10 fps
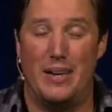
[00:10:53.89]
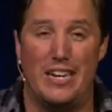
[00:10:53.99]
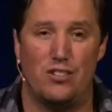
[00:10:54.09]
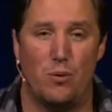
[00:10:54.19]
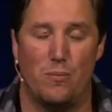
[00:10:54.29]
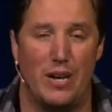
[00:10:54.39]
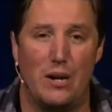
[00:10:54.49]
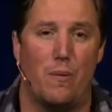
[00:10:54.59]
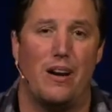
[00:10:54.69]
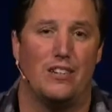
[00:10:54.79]
He
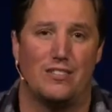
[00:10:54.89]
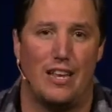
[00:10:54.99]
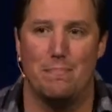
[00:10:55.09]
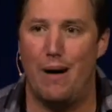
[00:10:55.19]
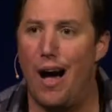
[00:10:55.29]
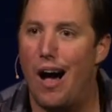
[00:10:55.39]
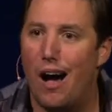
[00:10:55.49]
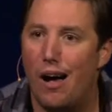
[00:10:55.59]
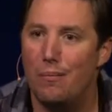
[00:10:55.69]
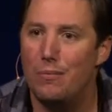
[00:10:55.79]
don't want to just say,
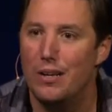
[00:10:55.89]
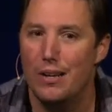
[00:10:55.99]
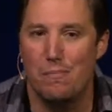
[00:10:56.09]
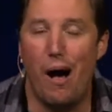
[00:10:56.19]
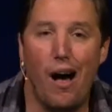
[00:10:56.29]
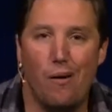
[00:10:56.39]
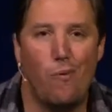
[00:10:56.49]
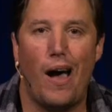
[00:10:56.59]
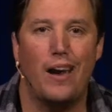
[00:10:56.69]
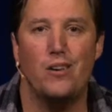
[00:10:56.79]
Mom,
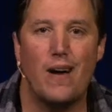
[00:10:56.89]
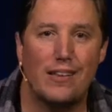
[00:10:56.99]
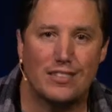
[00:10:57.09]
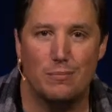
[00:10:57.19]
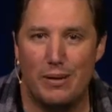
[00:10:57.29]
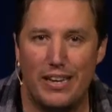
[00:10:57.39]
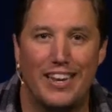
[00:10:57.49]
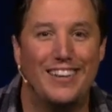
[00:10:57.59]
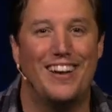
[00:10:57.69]
why are you asking me?